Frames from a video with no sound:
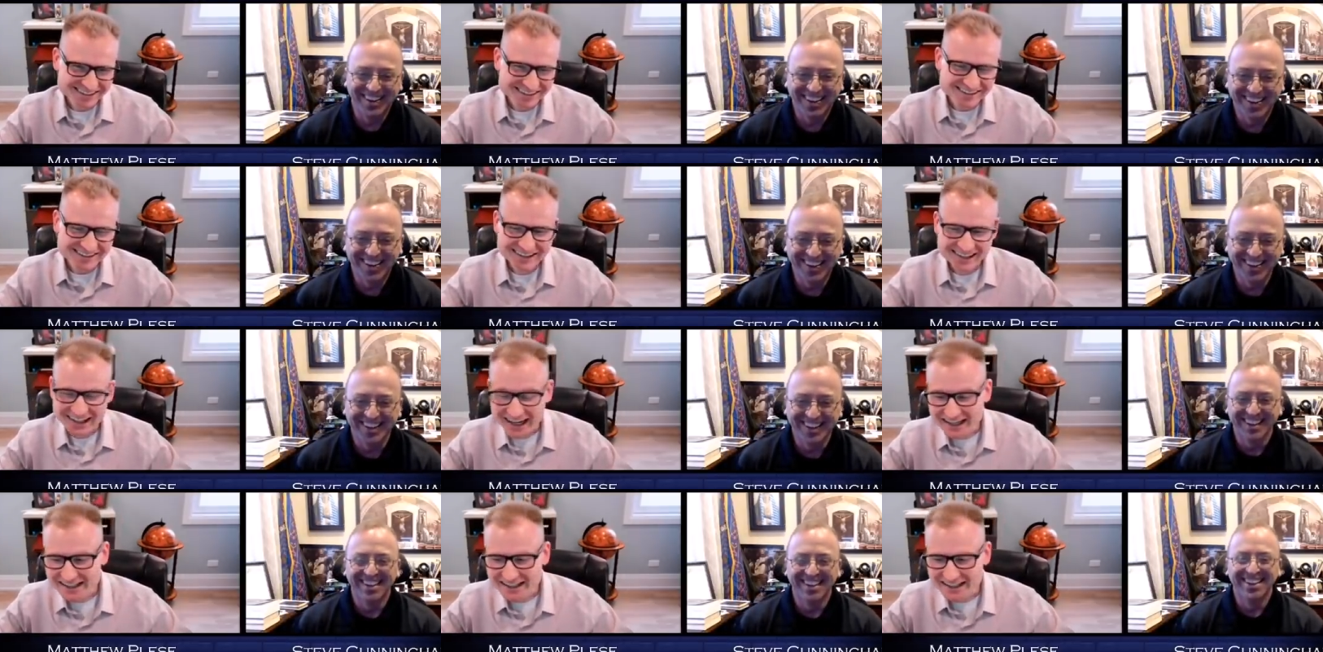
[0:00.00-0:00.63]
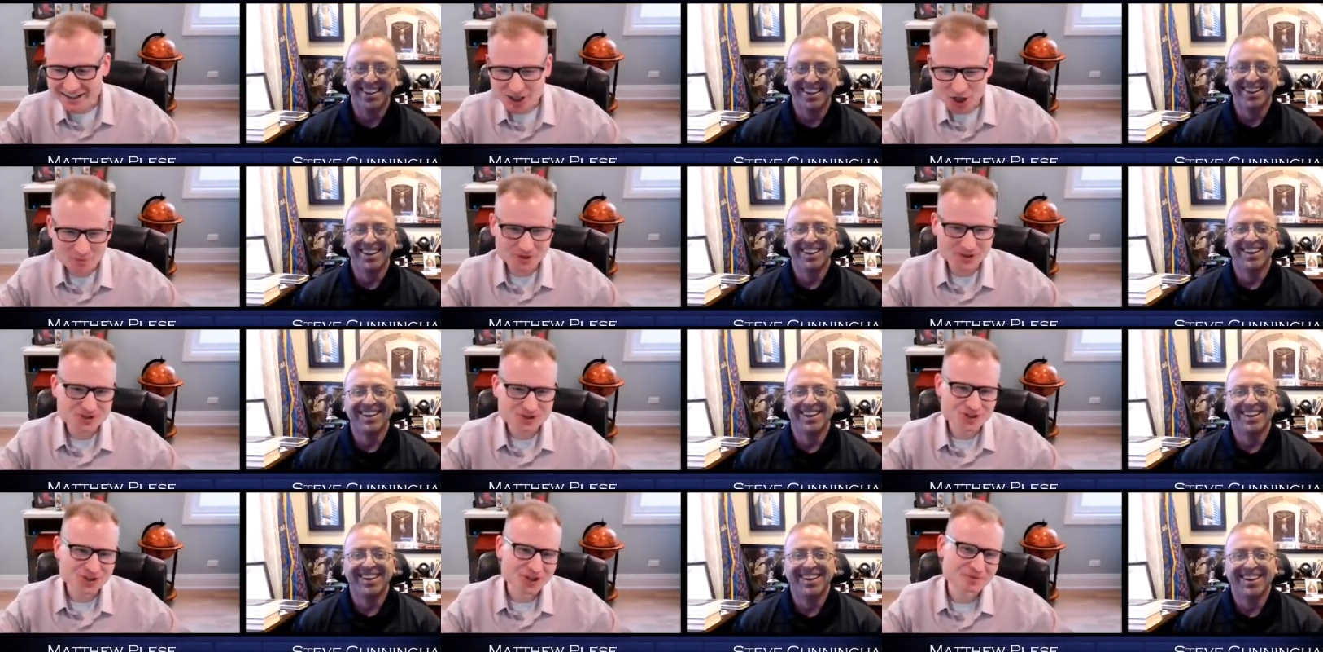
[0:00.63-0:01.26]
Speaker 1: I like Almond
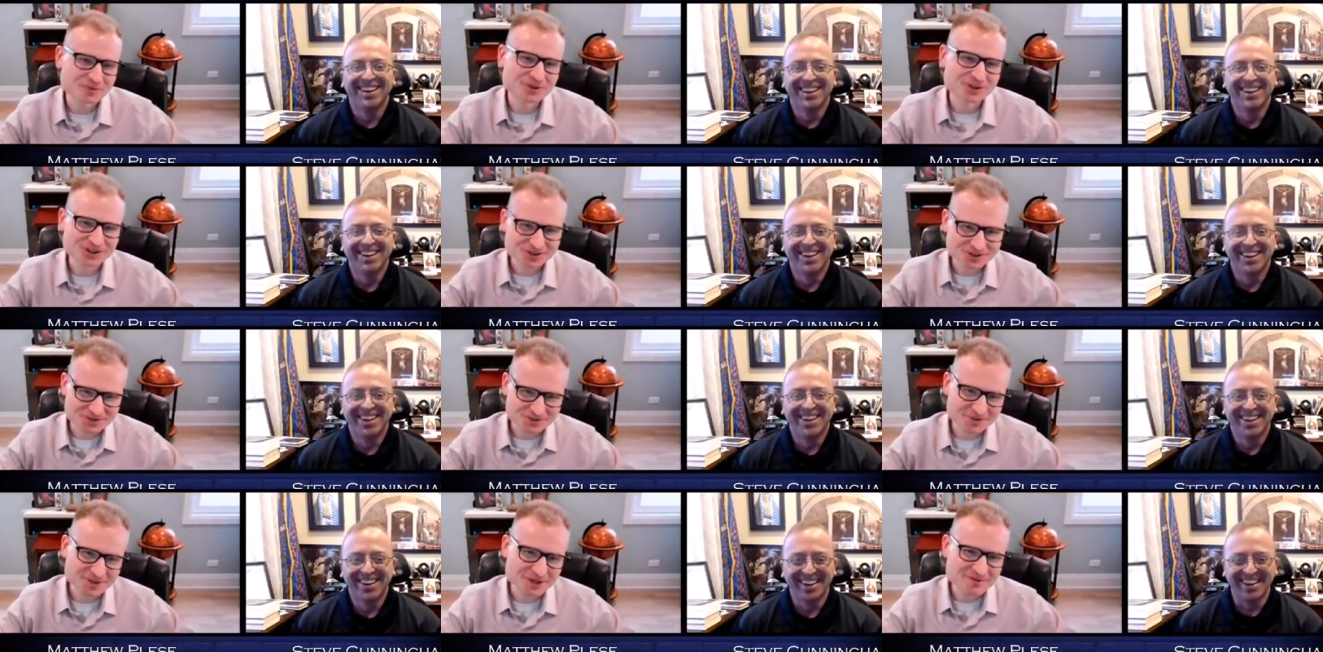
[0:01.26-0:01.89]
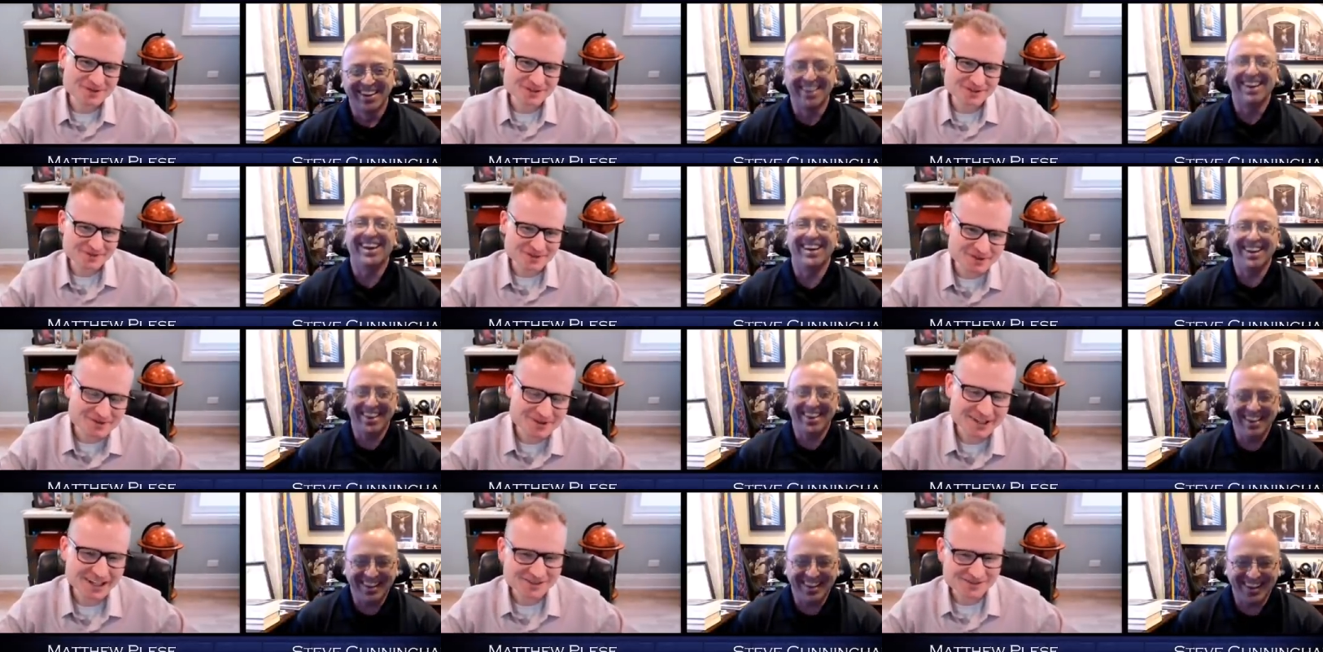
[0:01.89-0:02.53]
Joy more, so maybe maybe
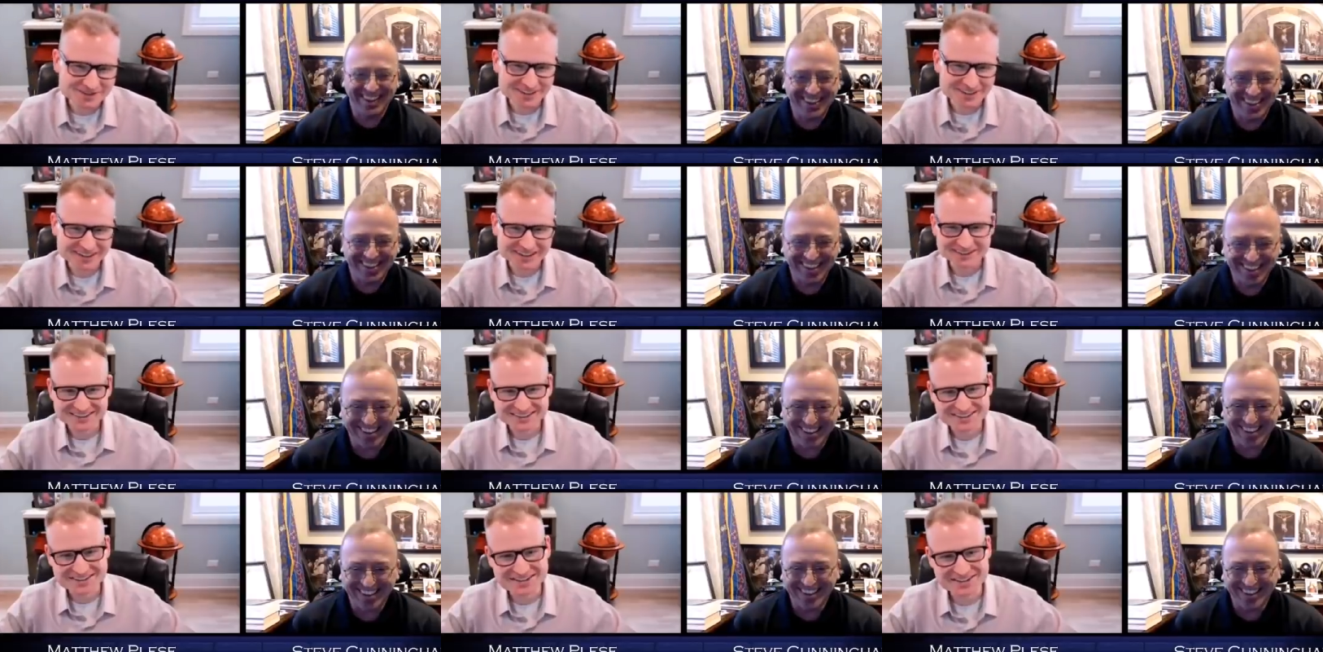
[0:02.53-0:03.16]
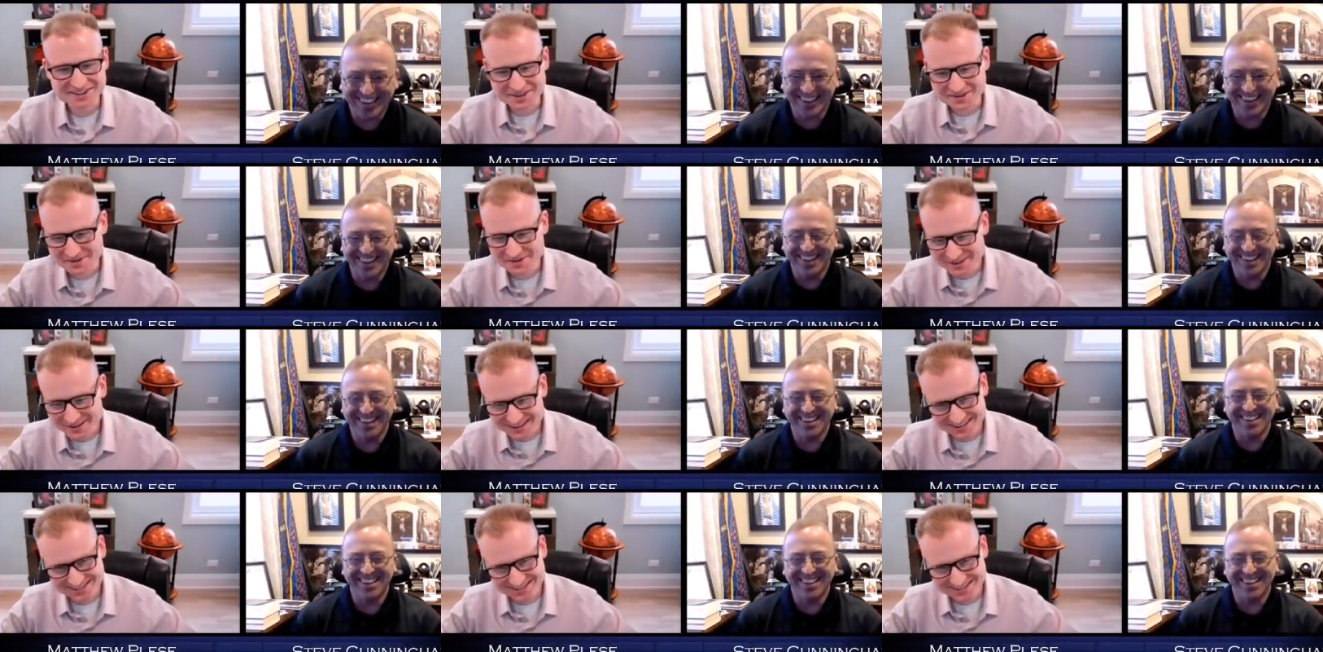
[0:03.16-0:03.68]
that's what I would do.